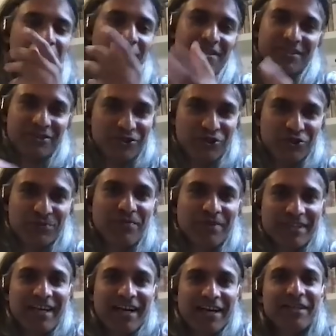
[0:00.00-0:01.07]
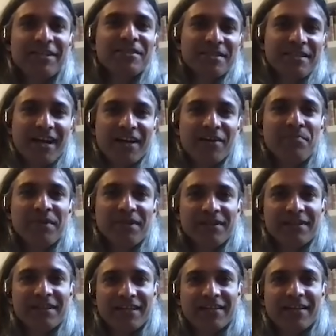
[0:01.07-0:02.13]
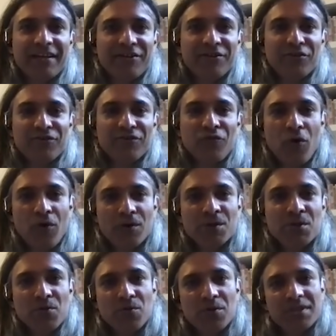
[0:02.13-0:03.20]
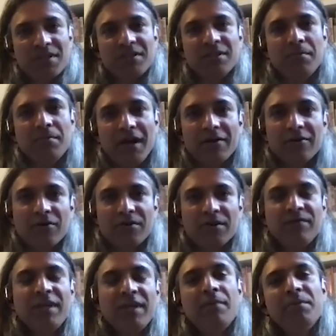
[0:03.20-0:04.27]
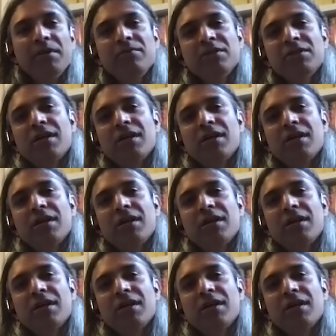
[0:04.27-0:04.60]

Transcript: but it is the IPL that kind of also was in the background. If the IPL was